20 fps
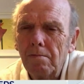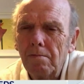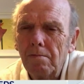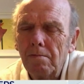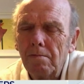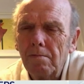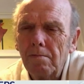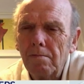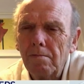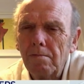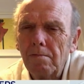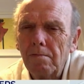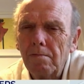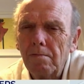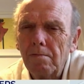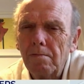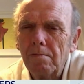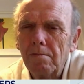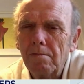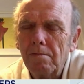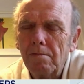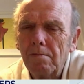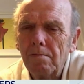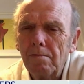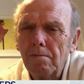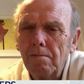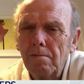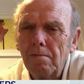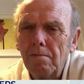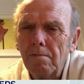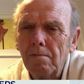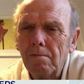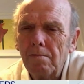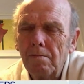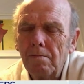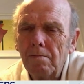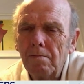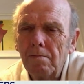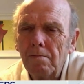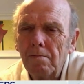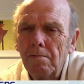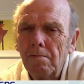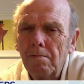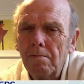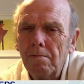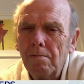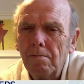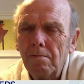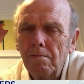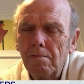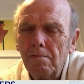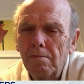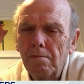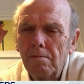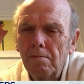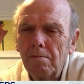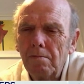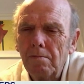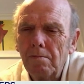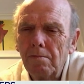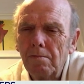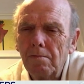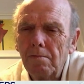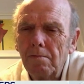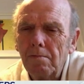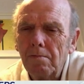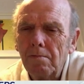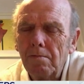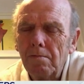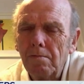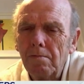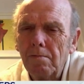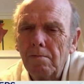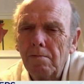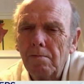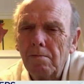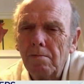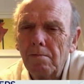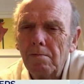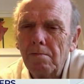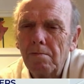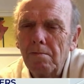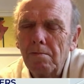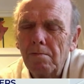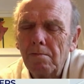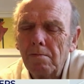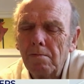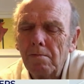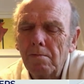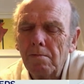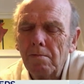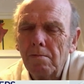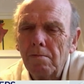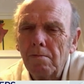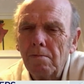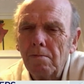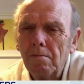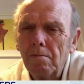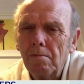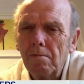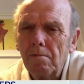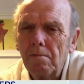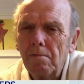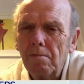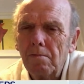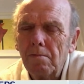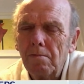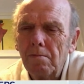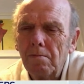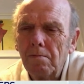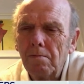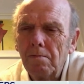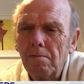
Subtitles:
(silent)